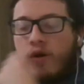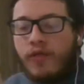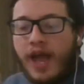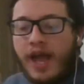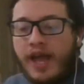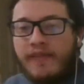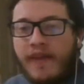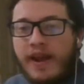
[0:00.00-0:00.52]
no,
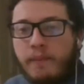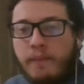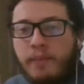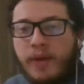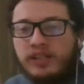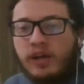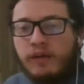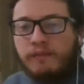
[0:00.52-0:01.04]
then
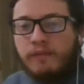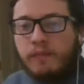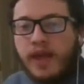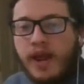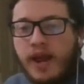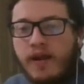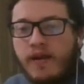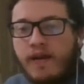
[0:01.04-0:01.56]
it picked up from
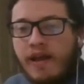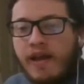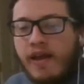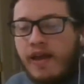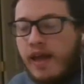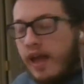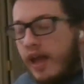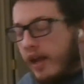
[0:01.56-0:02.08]
there,
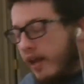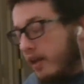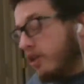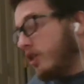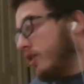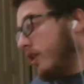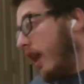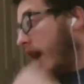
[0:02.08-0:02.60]
and
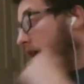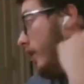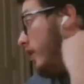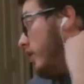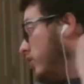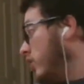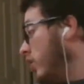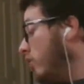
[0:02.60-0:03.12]
it just got
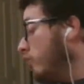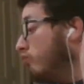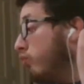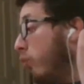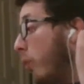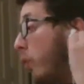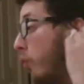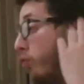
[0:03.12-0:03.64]

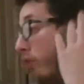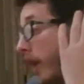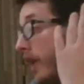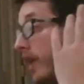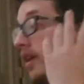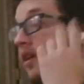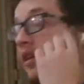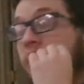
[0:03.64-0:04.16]

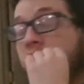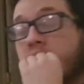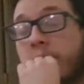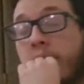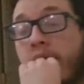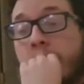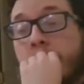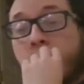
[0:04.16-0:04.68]
great,
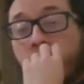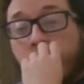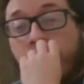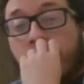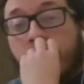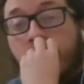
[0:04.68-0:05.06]
in my opinion.